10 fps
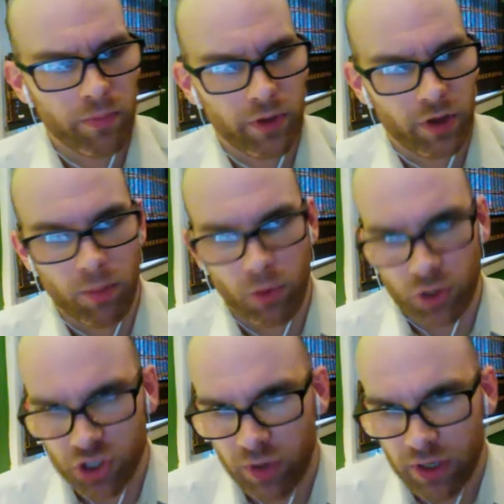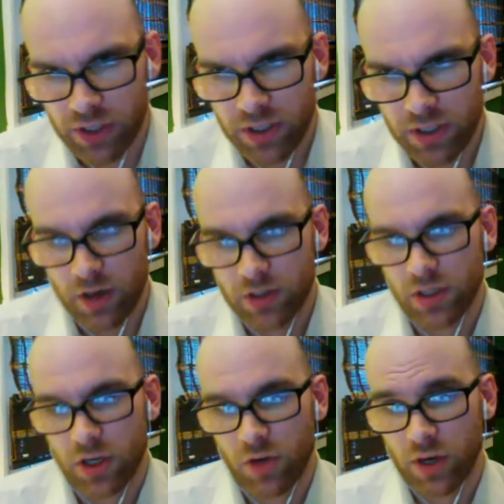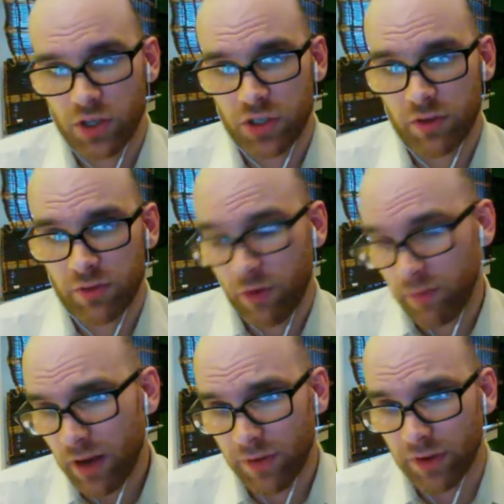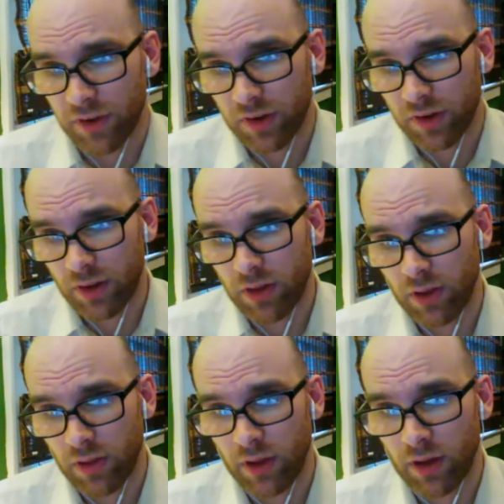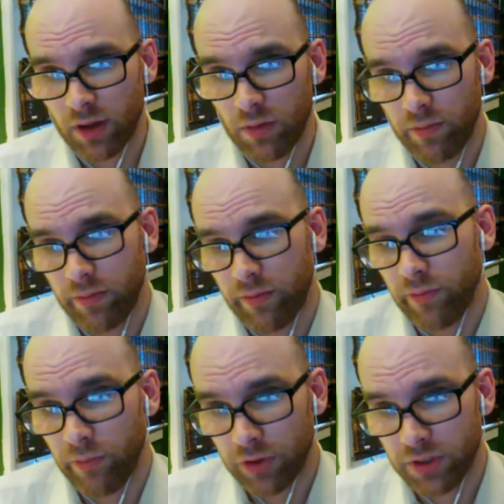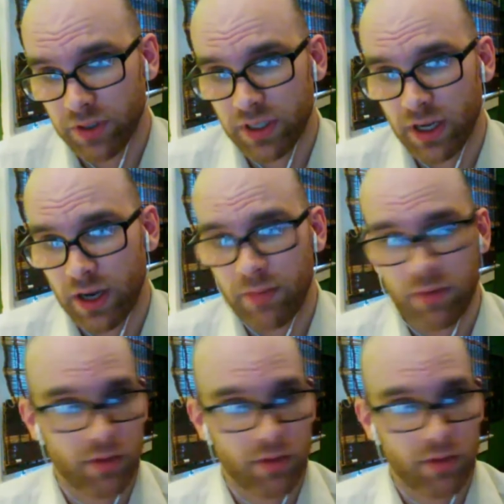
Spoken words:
abortion question is largely a question of metaphysics. I think that most of the time,